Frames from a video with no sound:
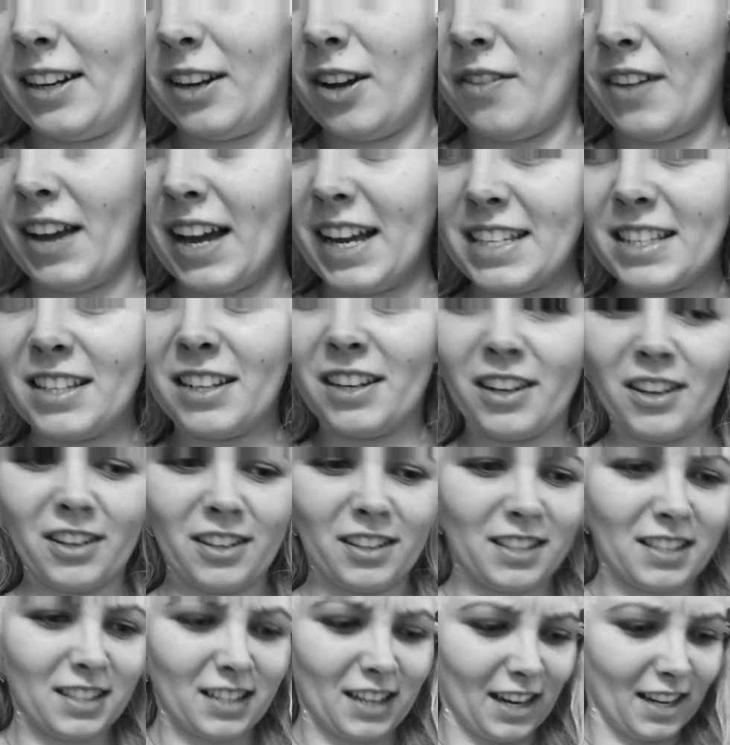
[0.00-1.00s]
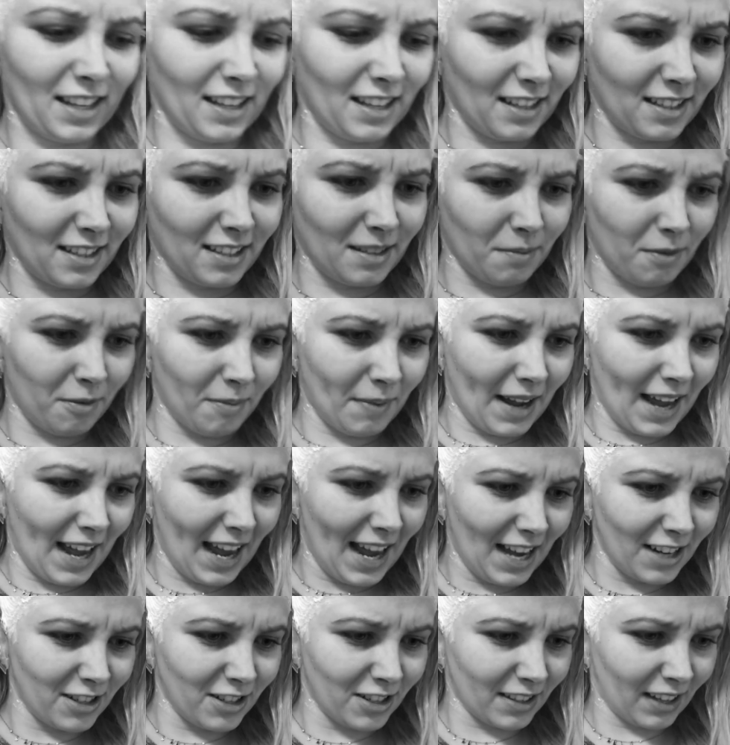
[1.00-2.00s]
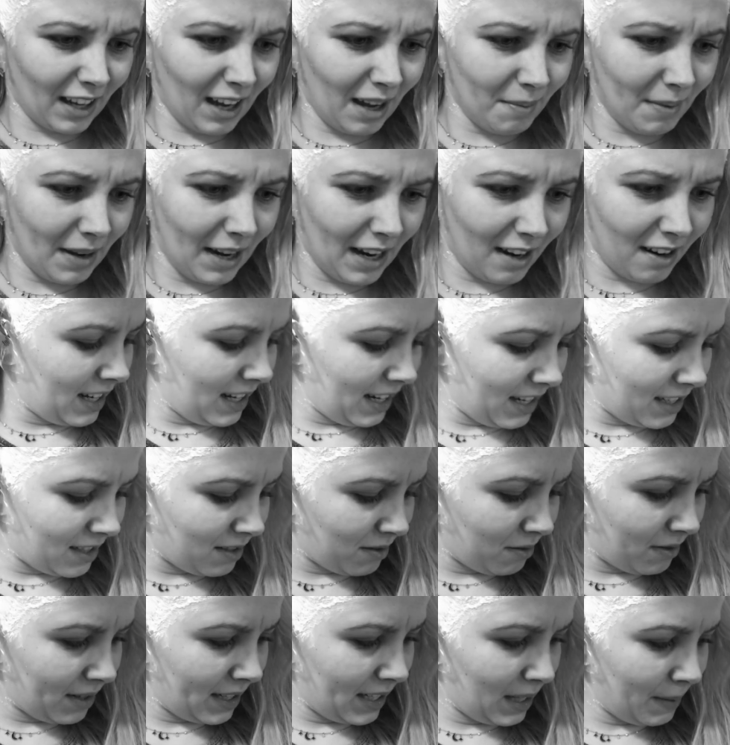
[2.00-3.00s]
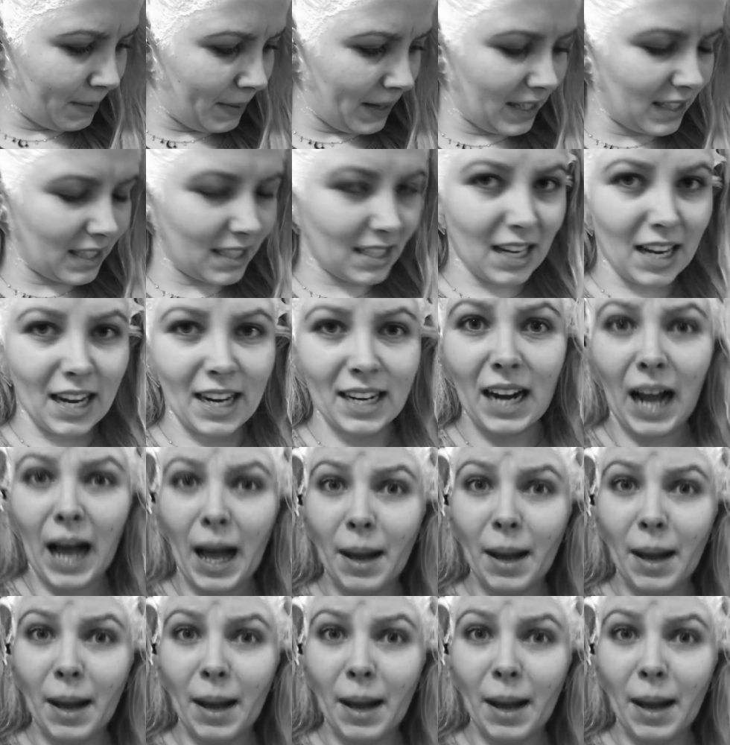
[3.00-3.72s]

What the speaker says: Now that isn't a good sign that some of my hair just came out. That is a really bad sign.